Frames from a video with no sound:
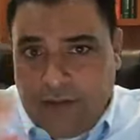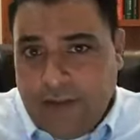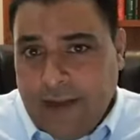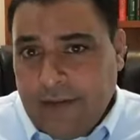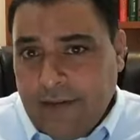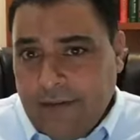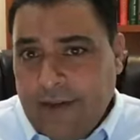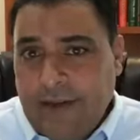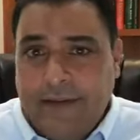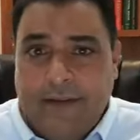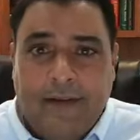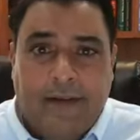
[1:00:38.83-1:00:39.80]
They
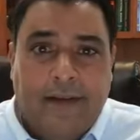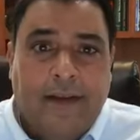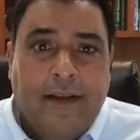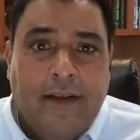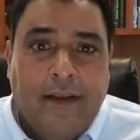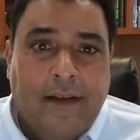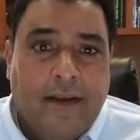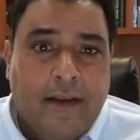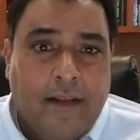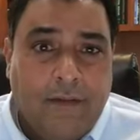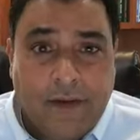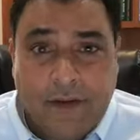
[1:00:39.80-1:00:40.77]
activate the
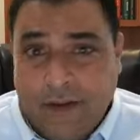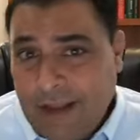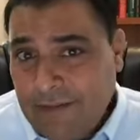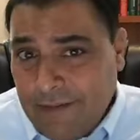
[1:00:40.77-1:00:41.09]
frontal eye